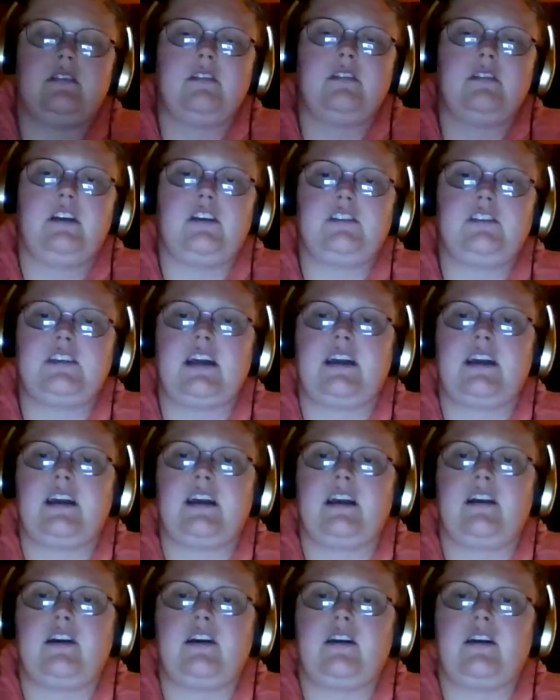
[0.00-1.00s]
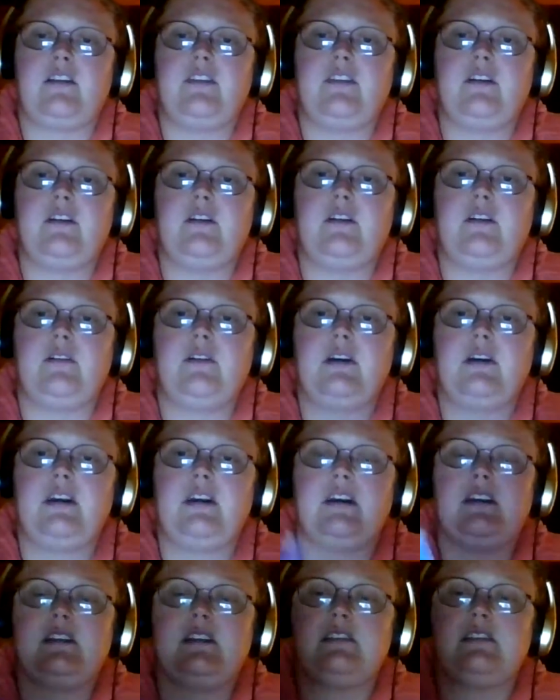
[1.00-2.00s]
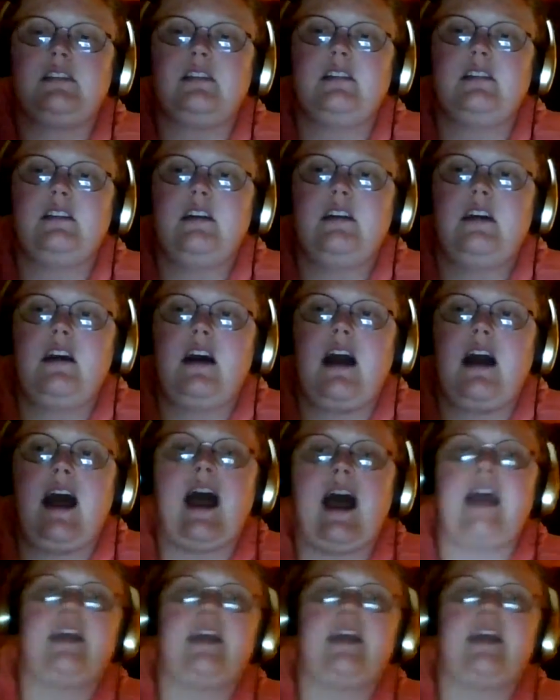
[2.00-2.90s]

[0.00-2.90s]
your second card though is I